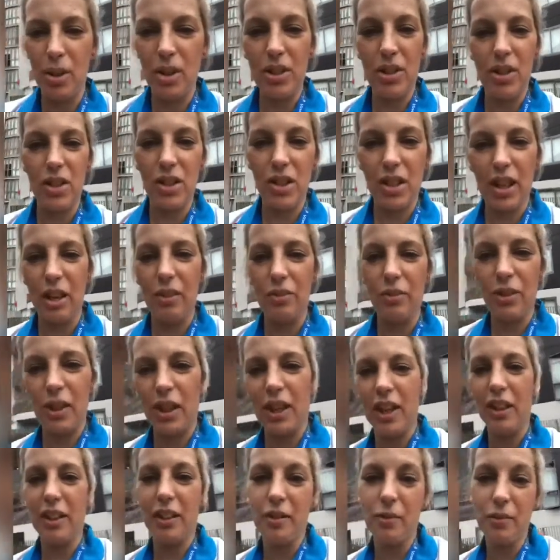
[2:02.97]
discovering
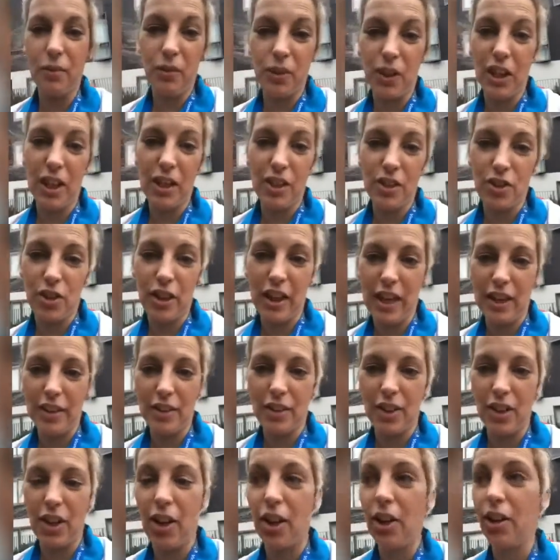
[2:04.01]
in the fridge, that's
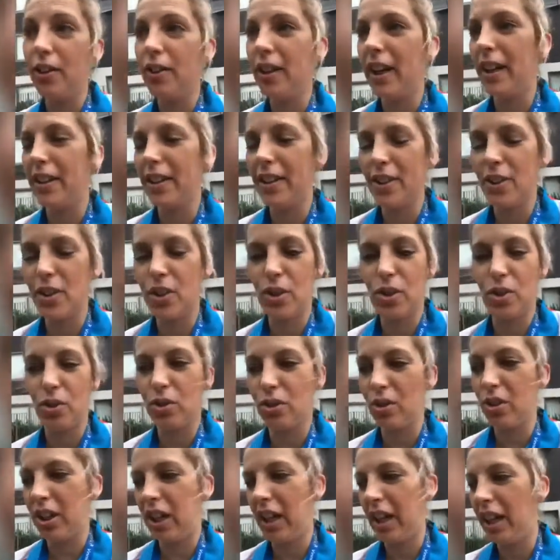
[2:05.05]
a whole other
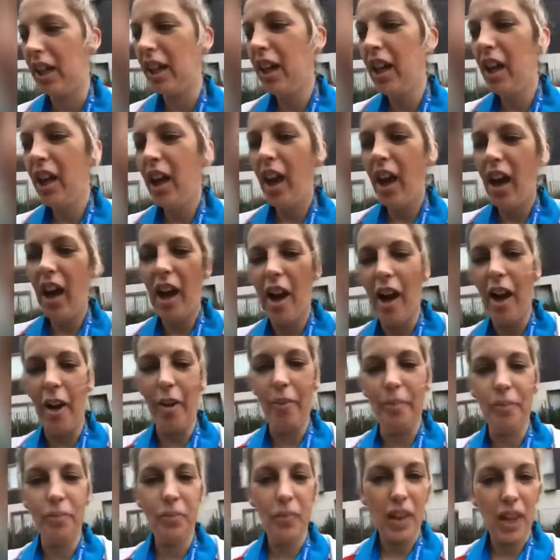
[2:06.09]
story.
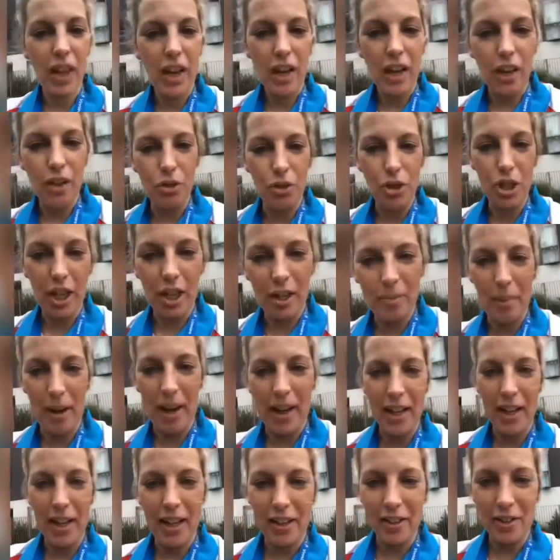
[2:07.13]
I'll check
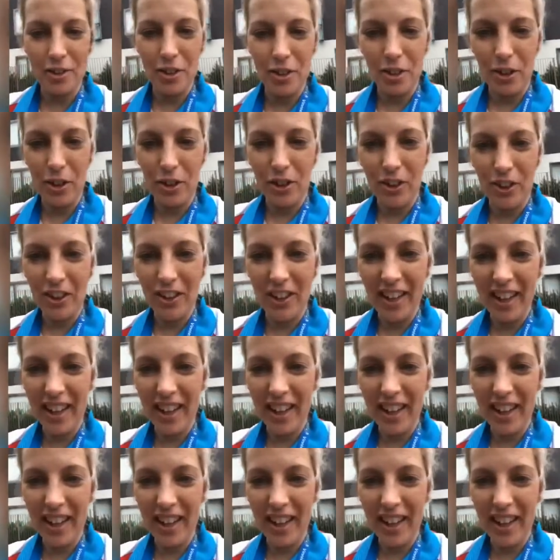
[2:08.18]
back in soon.